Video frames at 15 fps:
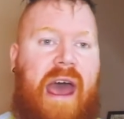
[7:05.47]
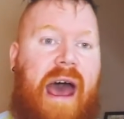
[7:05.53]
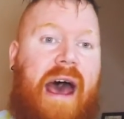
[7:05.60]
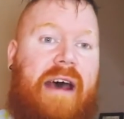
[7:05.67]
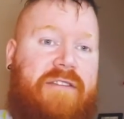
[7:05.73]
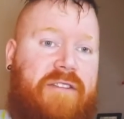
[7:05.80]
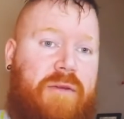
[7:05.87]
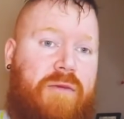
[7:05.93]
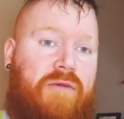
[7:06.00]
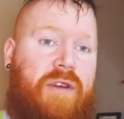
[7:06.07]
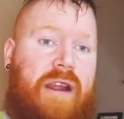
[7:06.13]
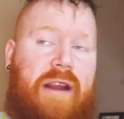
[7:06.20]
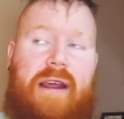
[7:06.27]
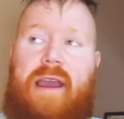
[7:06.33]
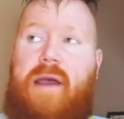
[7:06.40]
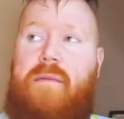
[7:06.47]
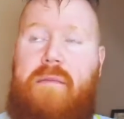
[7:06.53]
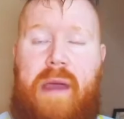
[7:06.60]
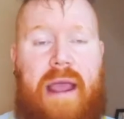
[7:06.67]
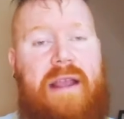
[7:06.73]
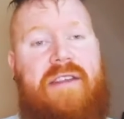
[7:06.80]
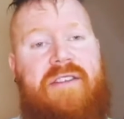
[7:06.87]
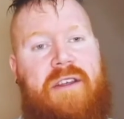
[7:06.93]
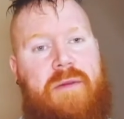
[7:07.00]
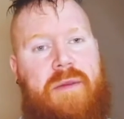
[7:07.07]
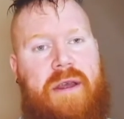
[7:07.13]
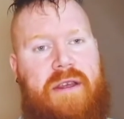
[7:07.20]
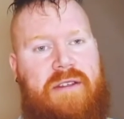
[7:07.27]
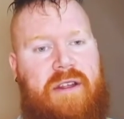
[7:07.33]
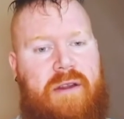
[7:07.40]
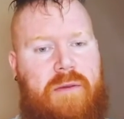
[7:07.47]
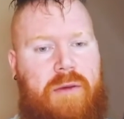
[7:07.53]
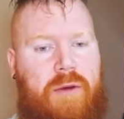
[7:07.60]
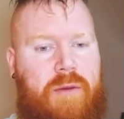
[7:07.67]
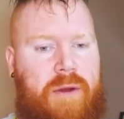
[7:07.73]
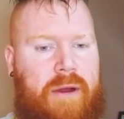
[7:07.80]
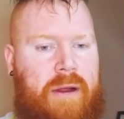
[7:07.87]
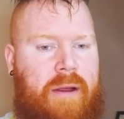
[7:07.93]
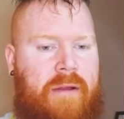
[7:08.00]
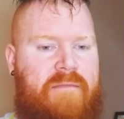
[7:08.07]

are some really amazing beers at the moment.